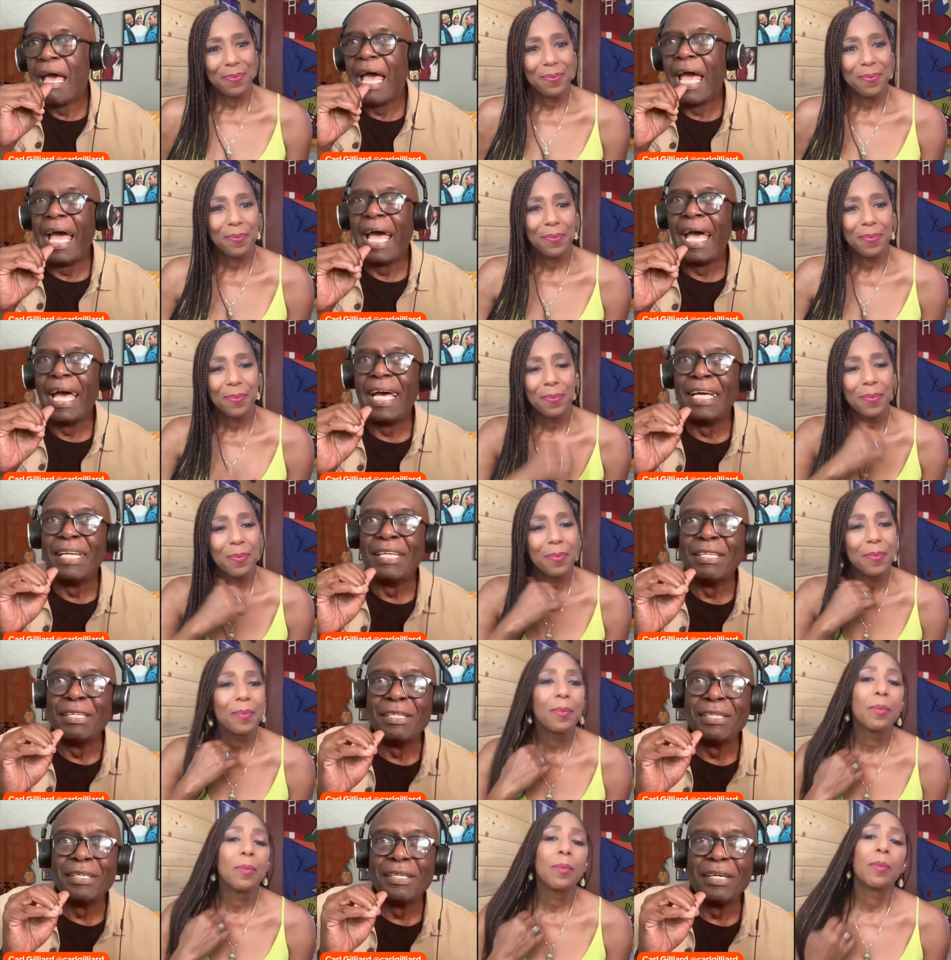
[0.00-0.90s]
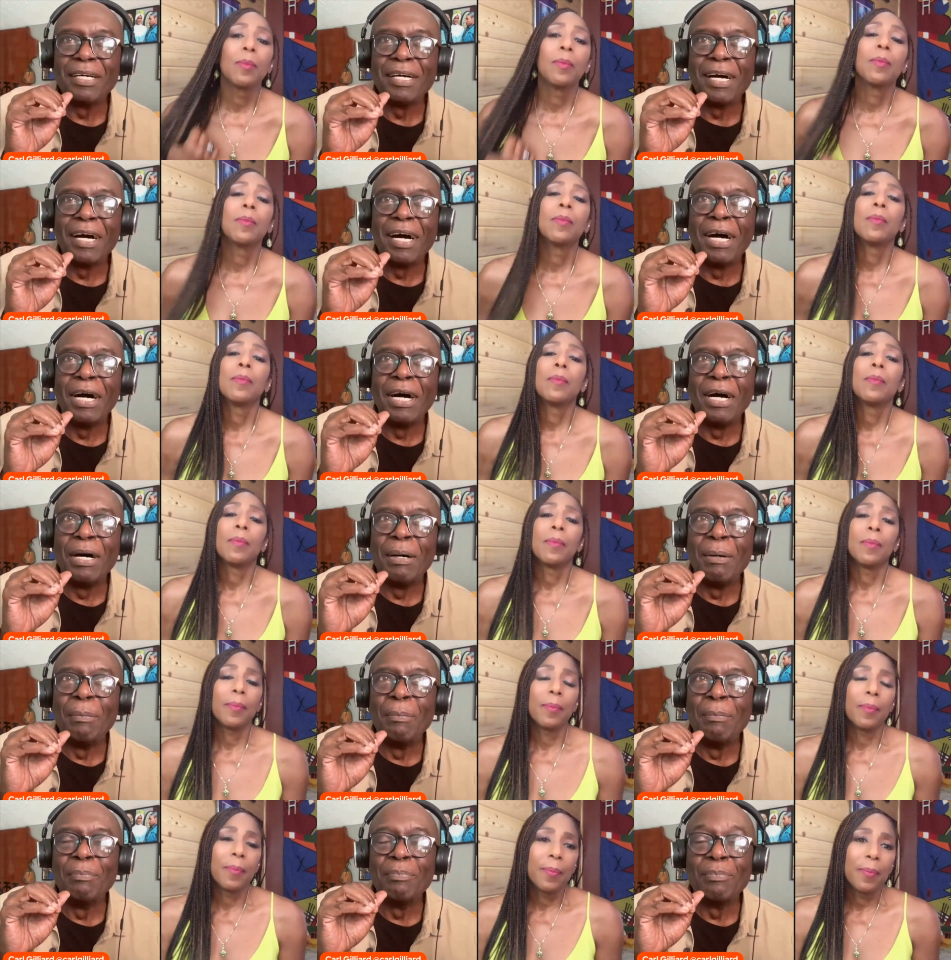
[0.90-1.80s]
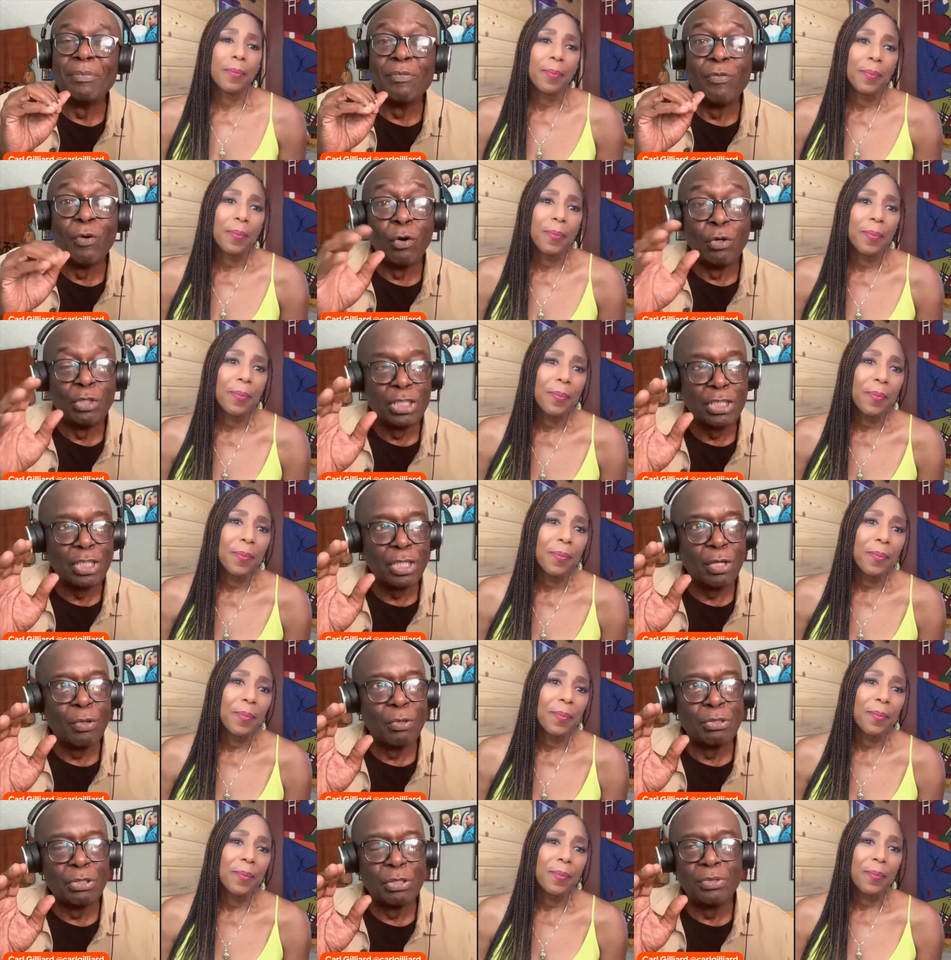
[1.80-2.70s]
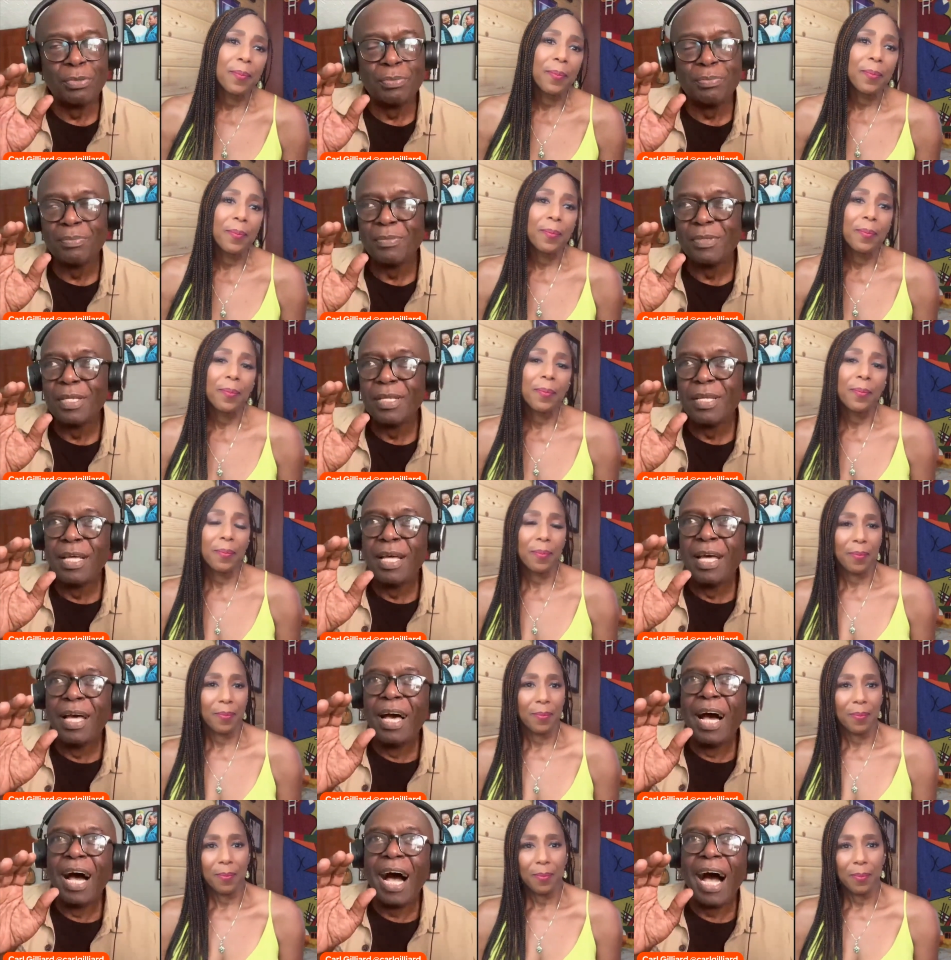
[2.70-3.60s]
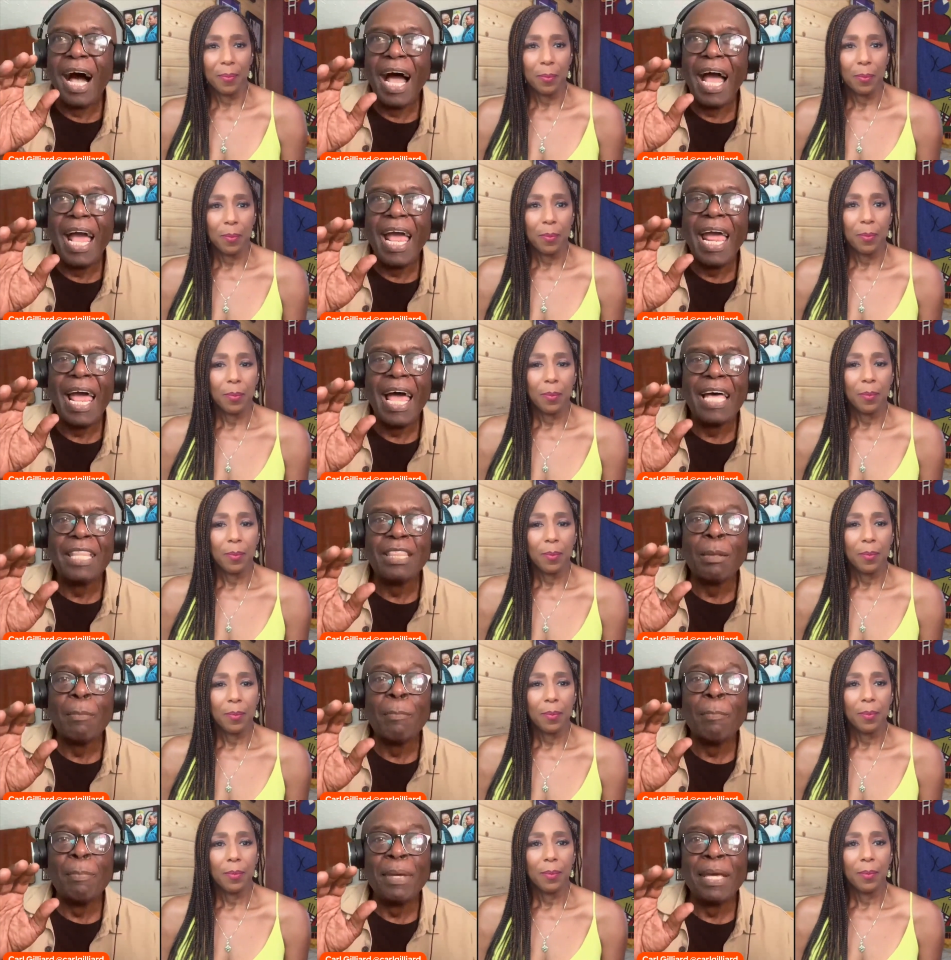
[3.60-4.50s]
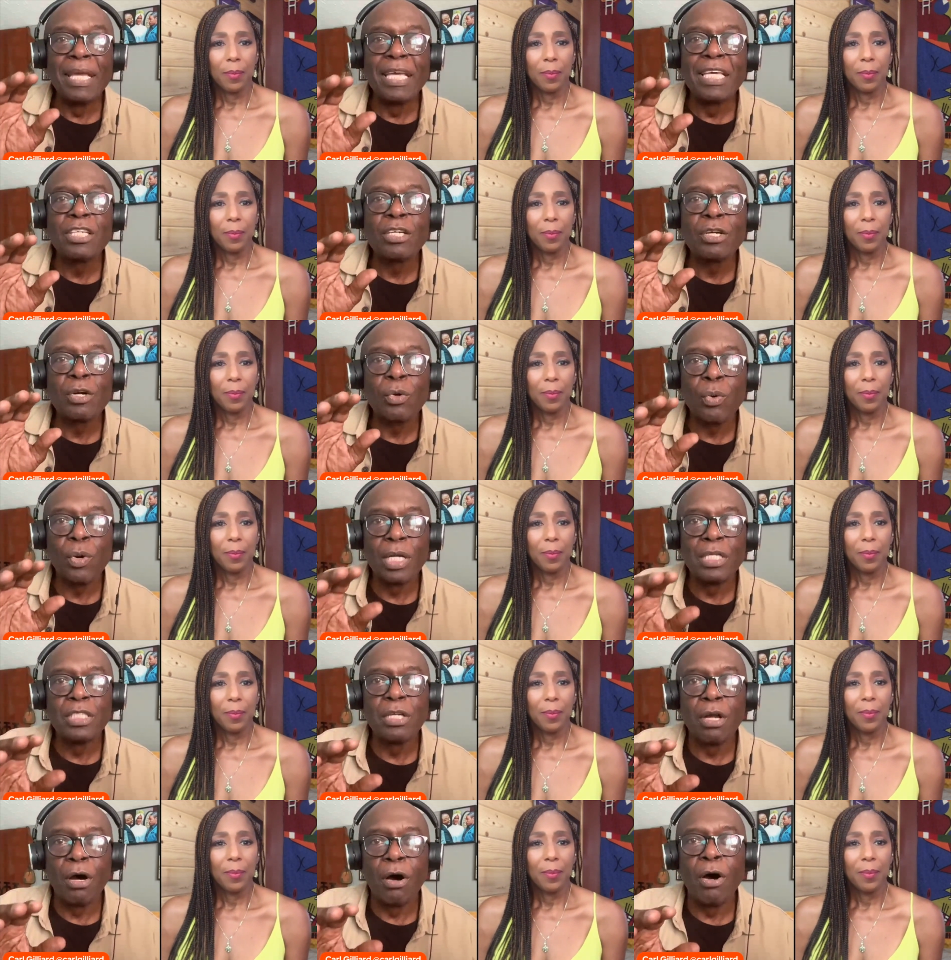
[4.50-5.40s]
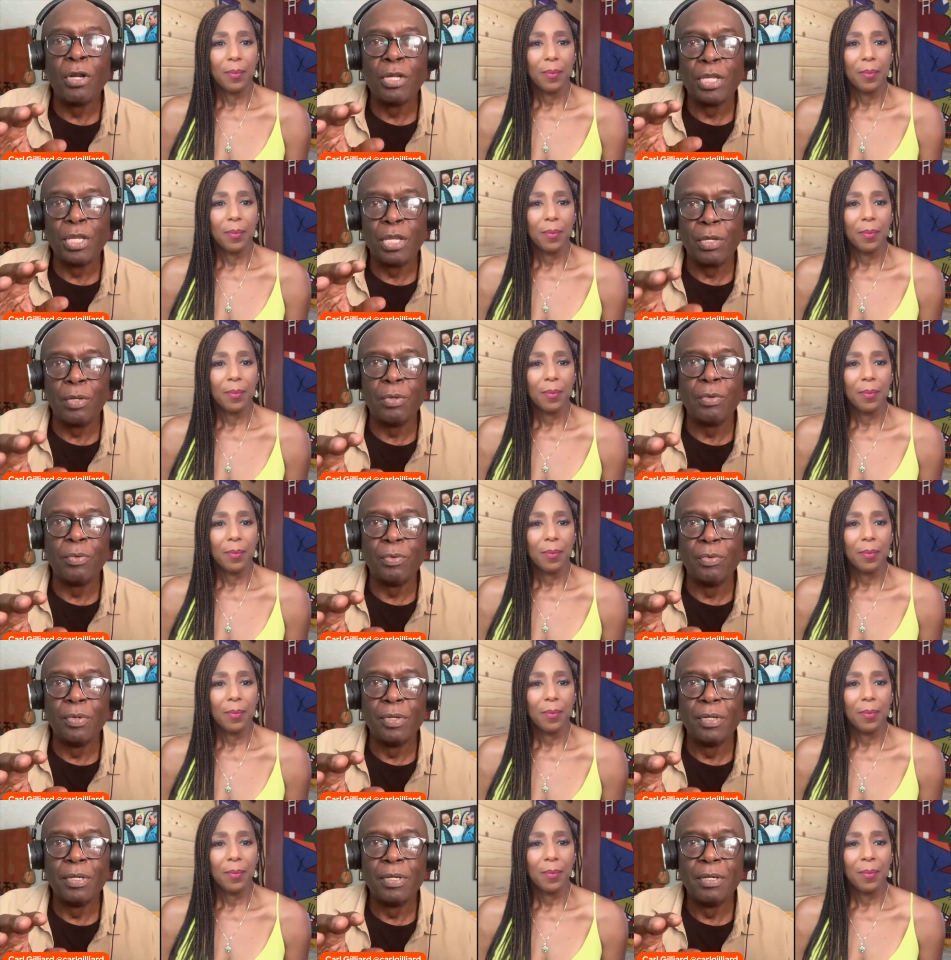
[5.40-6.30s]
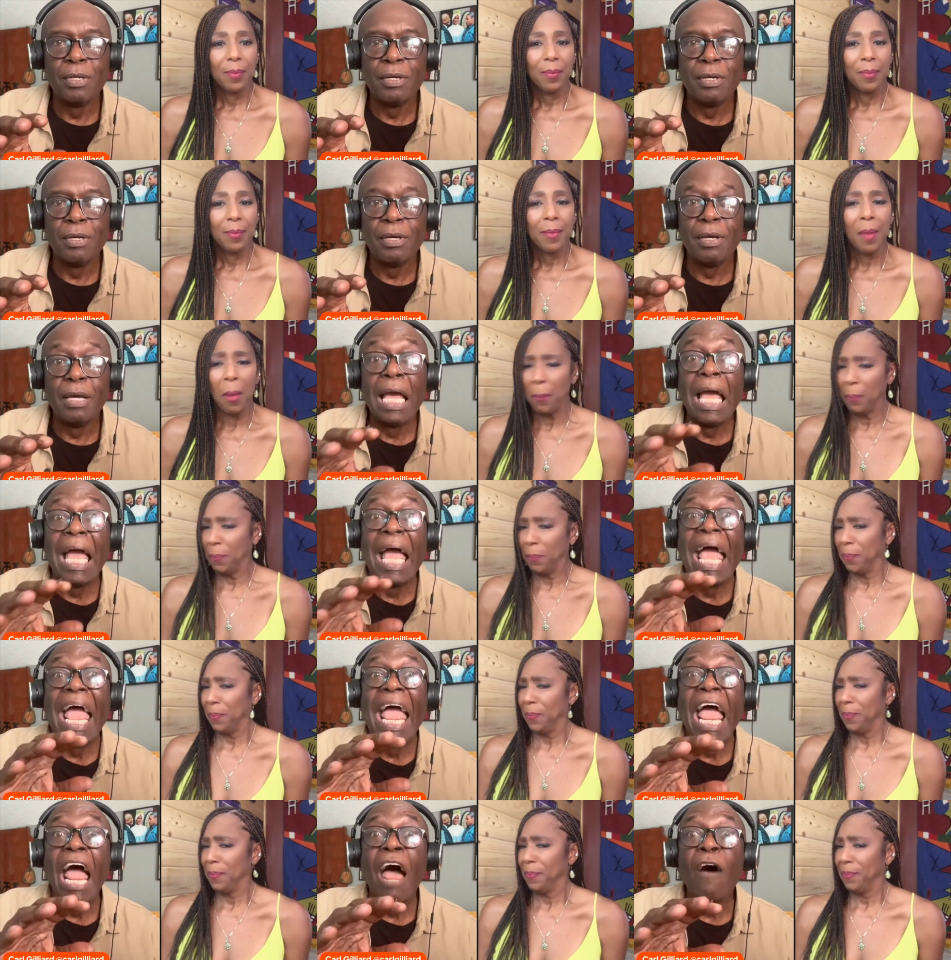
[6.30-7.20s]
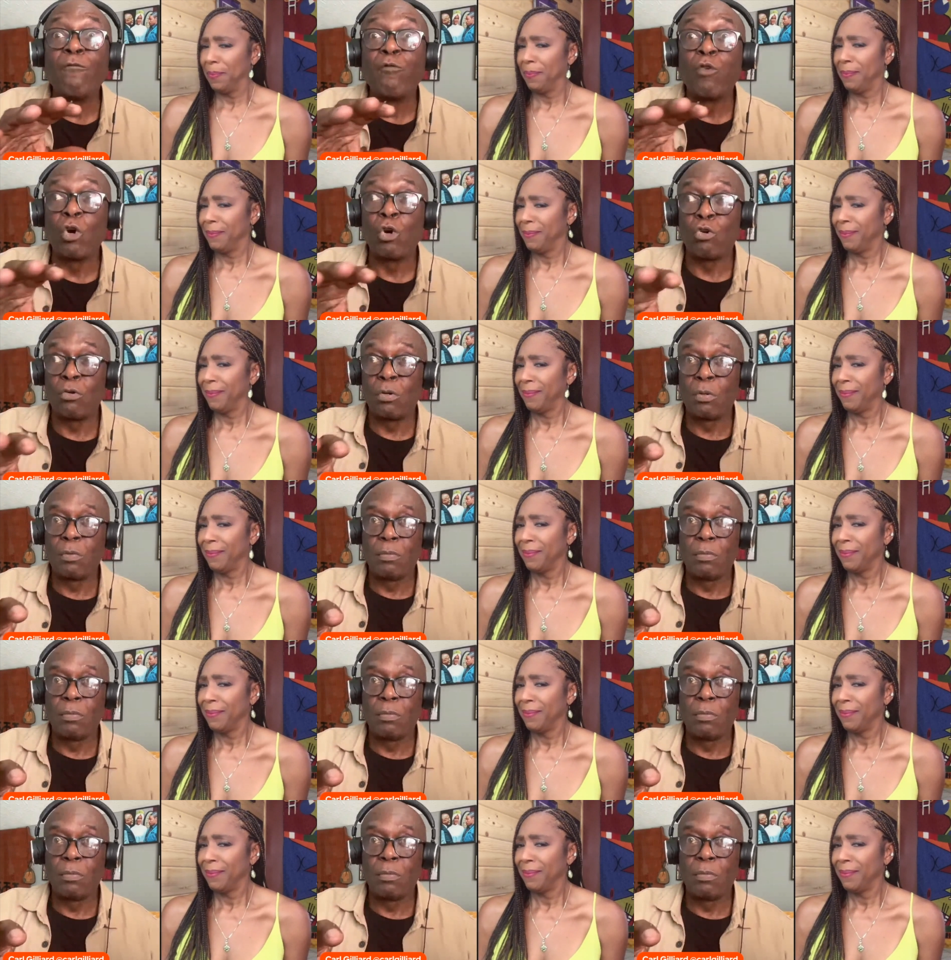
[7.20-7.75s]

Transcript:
Speaker 1: And um, full disclosure, I had the biggest crush on you ever